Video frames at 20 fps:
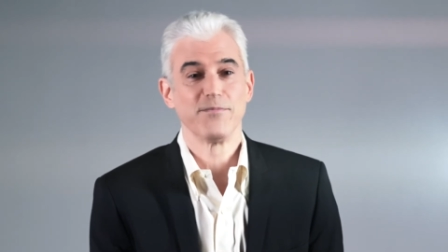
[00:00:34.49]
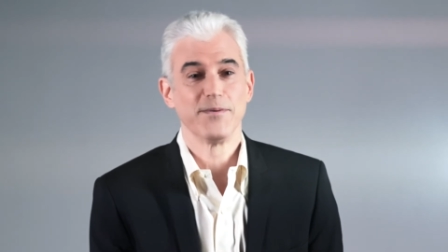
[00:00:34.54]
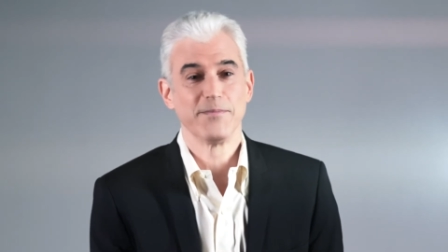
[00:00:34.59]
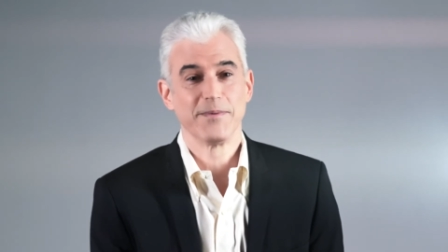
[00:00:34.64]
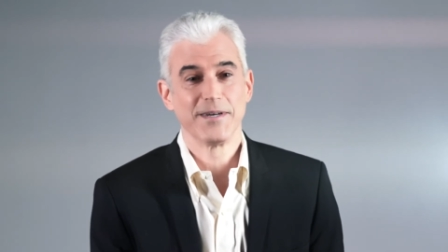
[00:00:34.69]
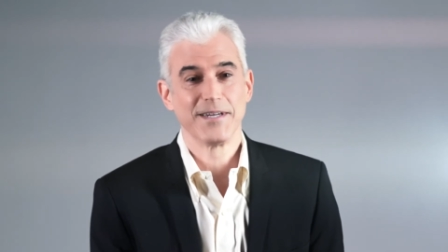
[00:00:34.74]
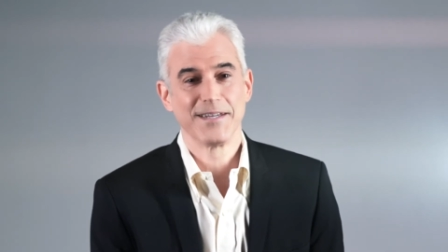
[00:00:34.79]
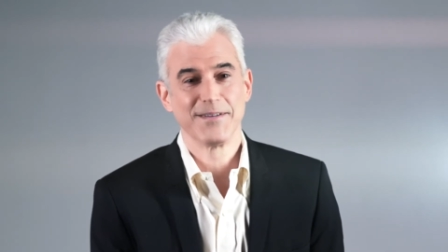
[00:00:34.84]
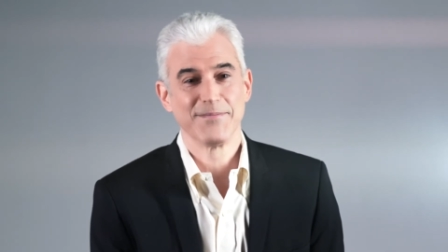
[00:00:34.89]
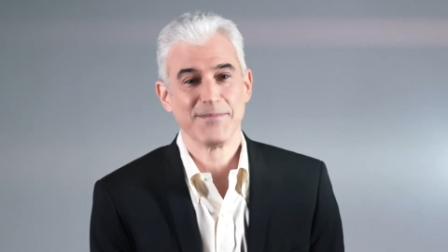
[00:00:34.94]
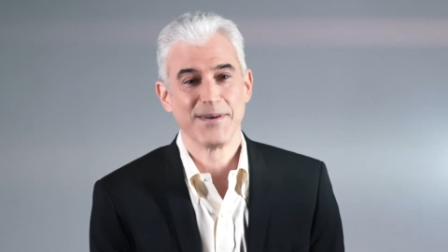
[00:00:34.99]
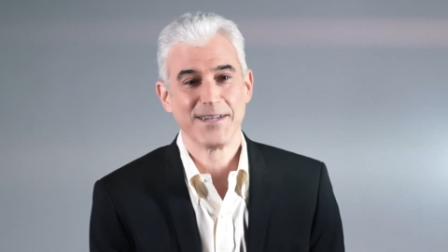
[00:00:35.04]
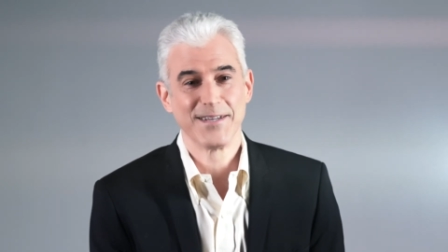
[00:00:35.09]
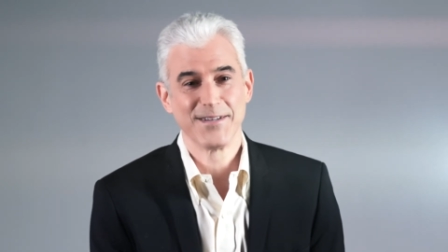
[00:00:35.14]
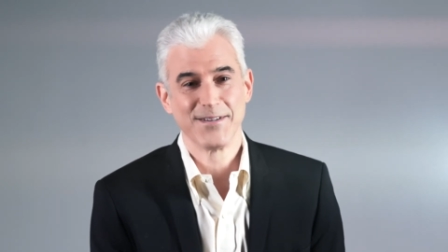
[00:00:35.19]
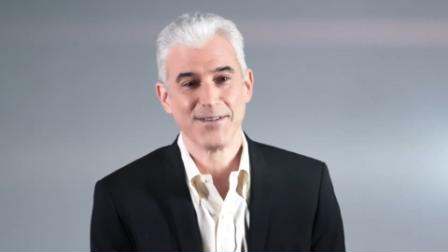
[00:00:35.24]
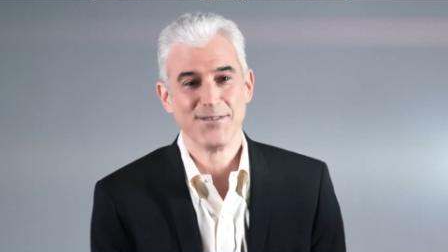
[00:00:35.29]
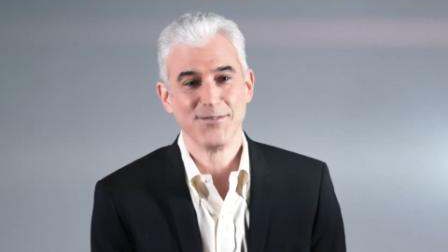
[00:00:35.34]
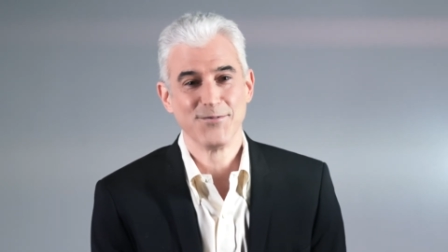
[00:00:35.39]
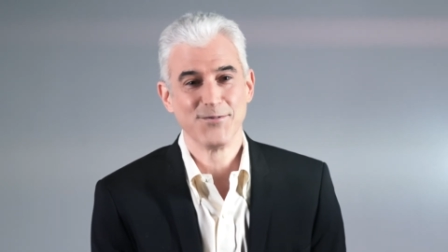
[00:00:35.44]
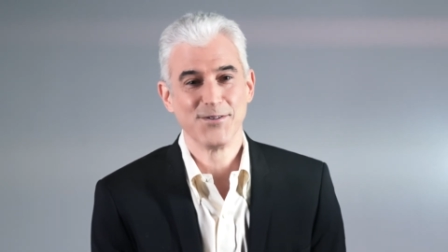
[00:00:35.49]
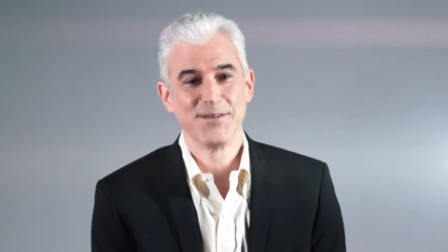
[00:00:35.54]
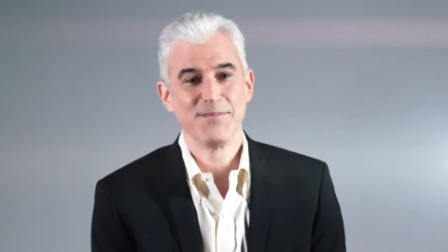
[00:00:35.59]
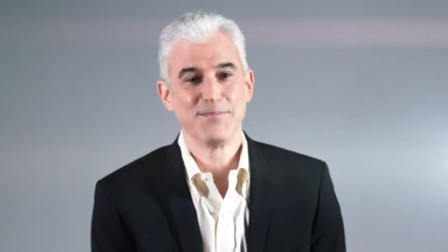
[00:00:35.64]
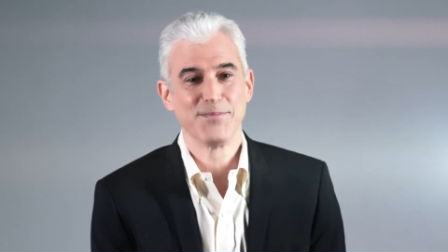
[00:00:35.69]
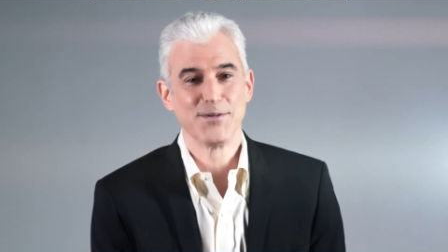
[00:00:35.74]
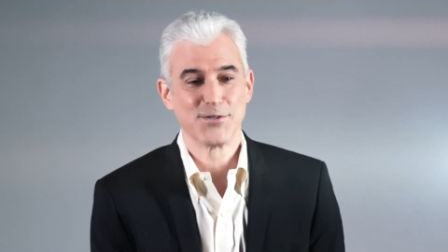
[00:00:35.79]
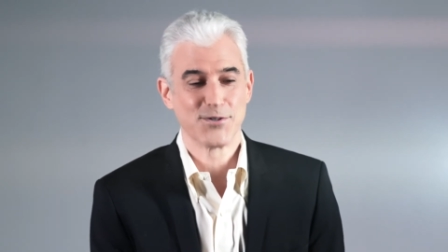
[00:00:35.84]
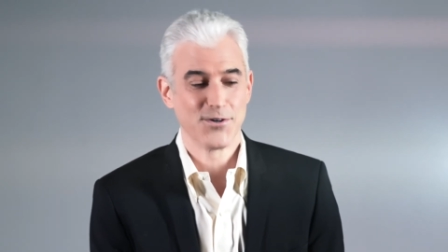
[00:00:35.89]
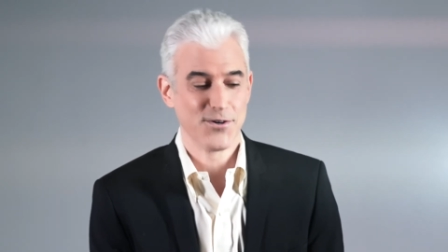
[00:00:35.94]
but my newly
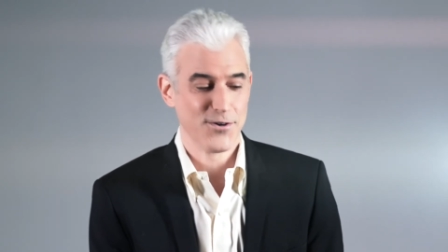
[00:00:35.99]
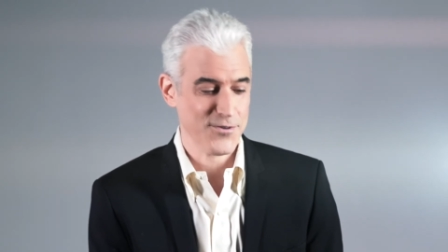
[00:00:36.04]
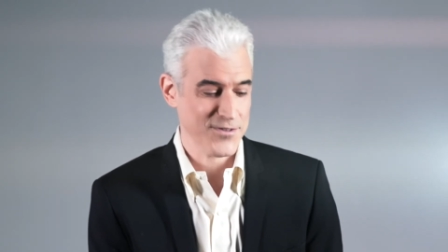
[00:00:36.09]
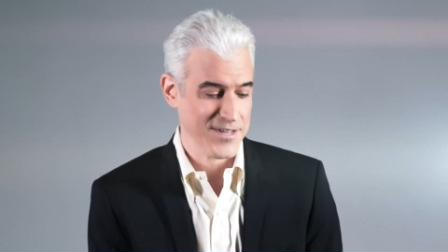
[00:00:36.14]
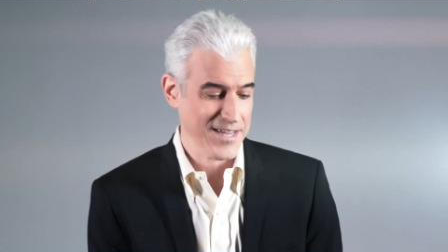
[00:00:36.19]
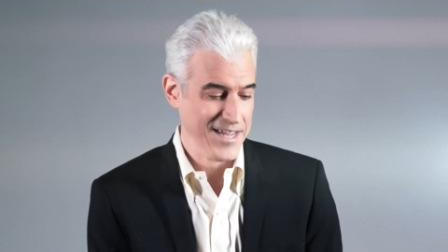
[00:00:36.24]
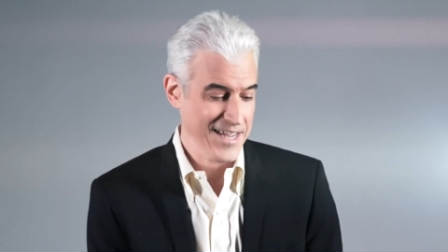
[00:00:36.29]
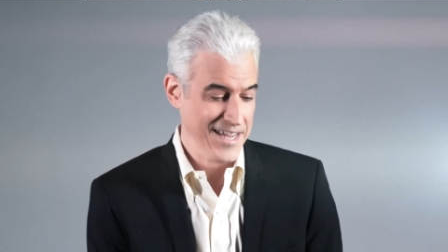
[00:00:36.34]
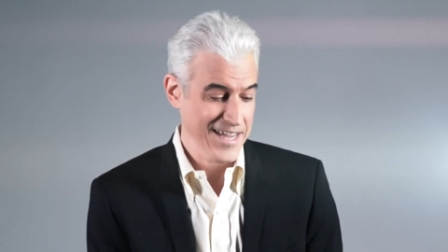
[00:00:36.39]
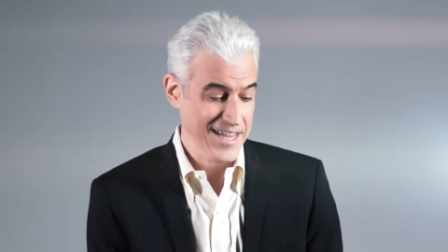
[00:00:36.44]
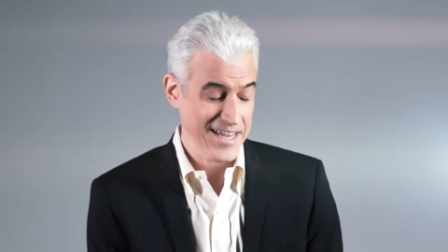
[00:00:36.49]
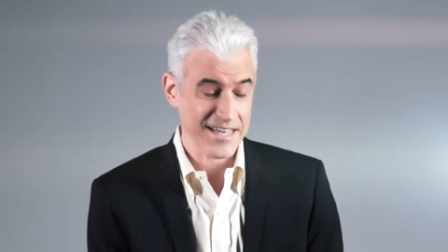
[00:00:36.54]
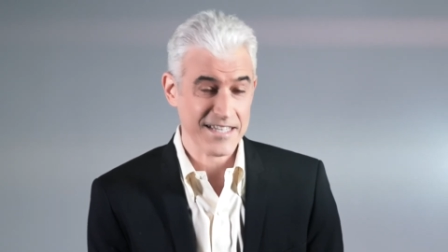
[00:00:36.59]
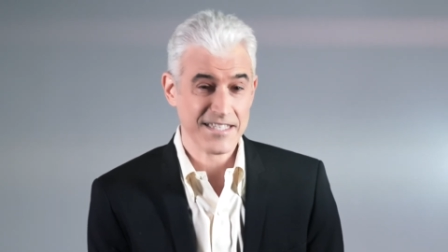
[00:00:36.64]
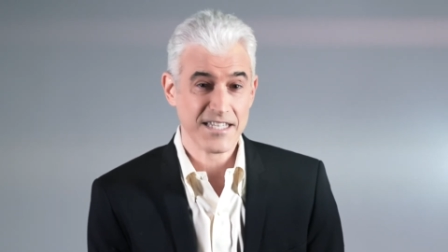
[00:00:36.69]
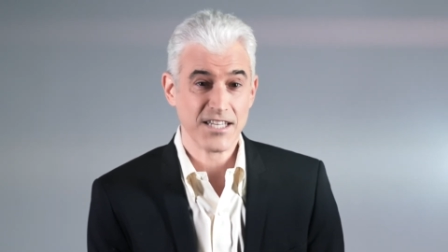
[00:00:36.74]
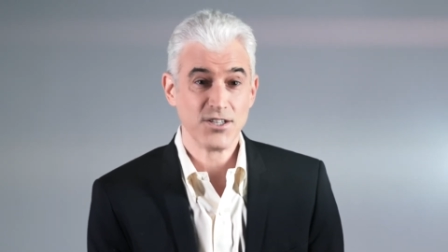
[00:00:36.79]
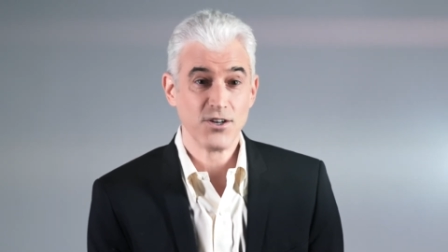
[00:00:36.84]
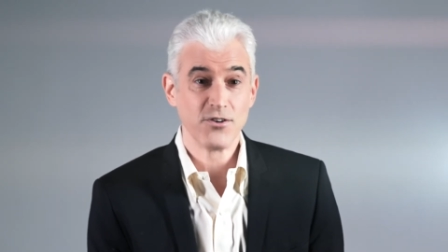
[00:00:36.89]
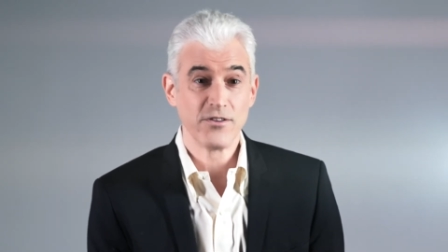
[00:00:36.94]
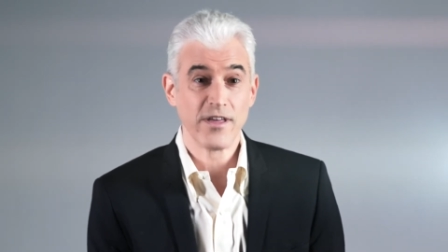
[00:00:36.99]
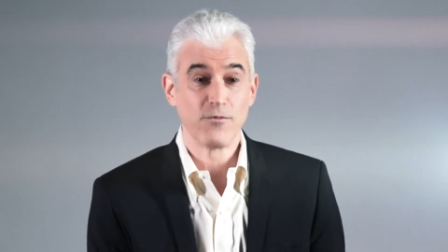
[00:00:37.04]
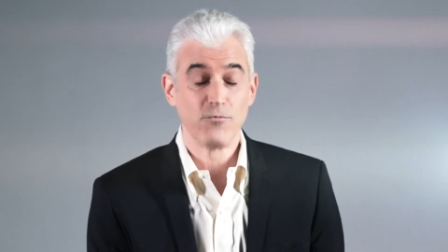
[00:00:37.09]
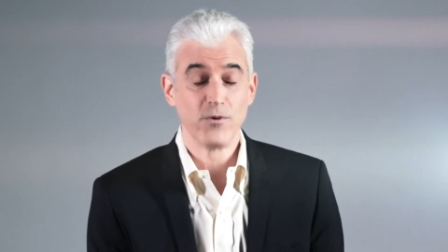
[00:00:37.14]
betrothed. And I said, you know that